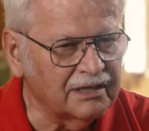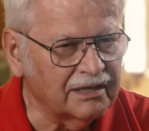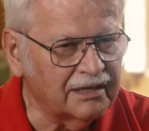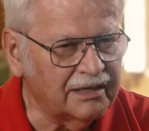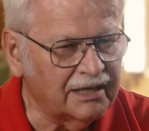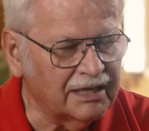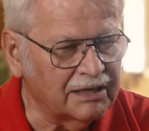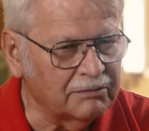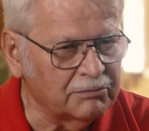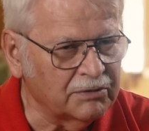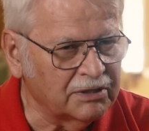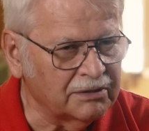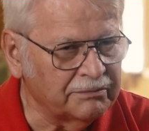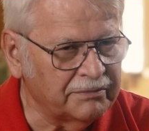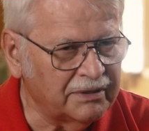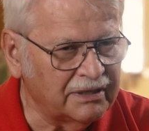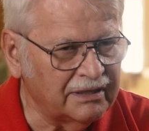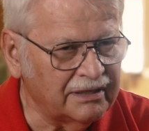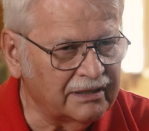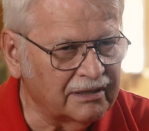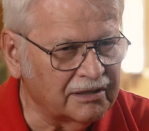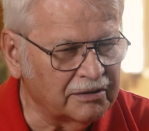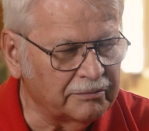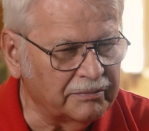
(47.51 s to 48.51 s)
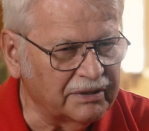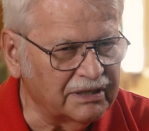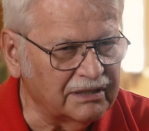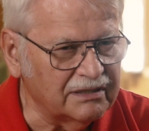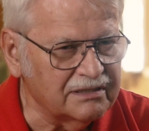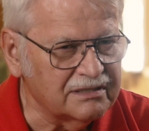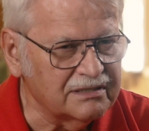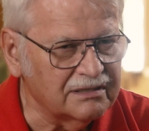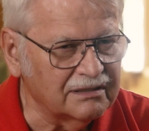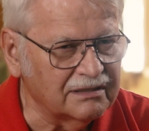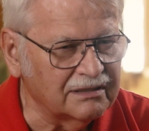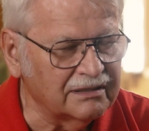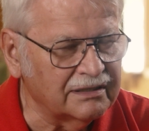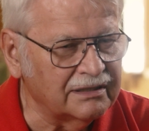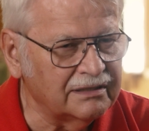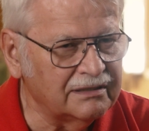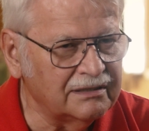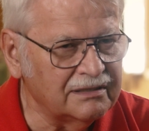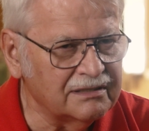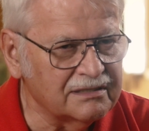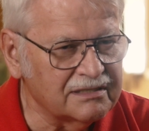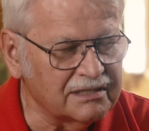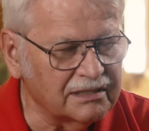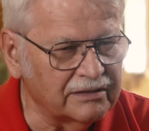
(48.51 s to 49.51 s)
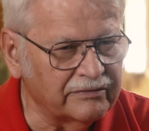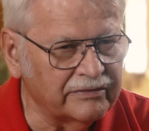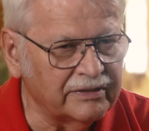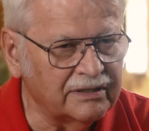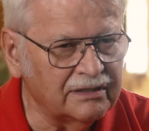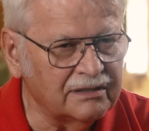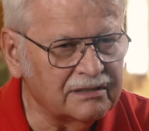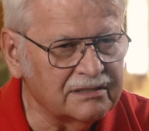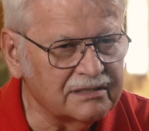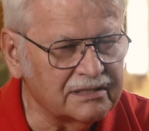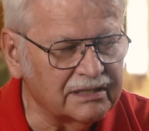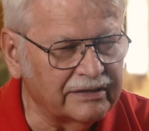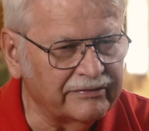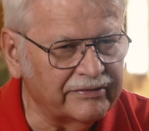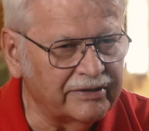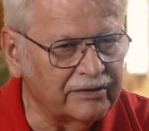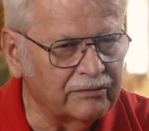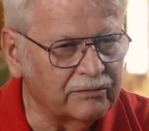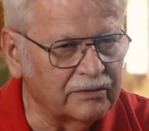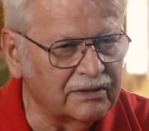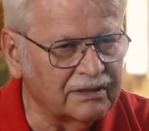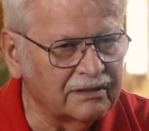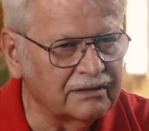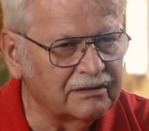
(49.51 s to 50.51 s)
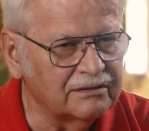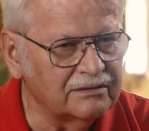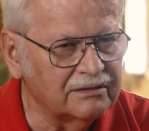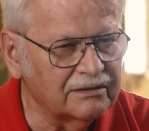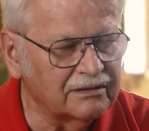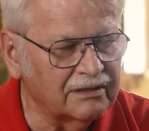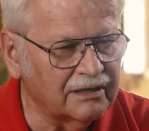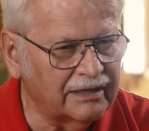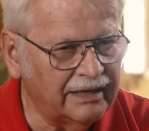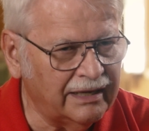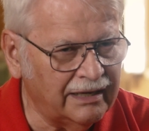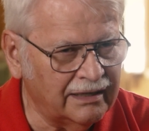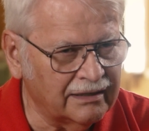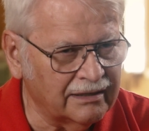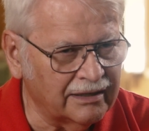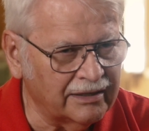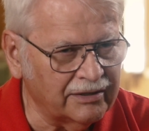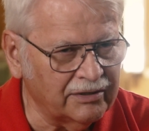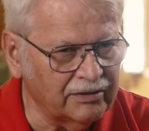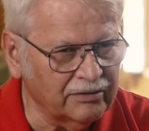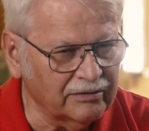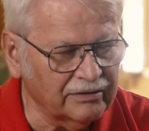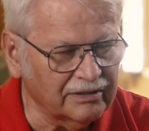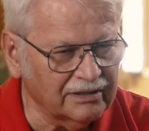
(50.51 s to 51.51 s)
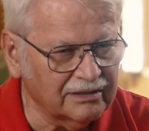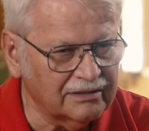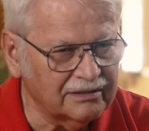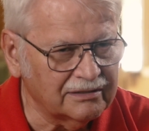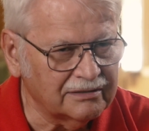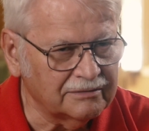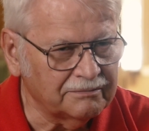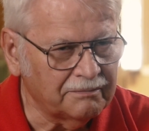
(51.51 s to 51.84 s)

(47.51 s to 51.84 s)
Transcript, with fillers: at Cam Ranh Bay Air Base in 1970-71 to the K-9 unit.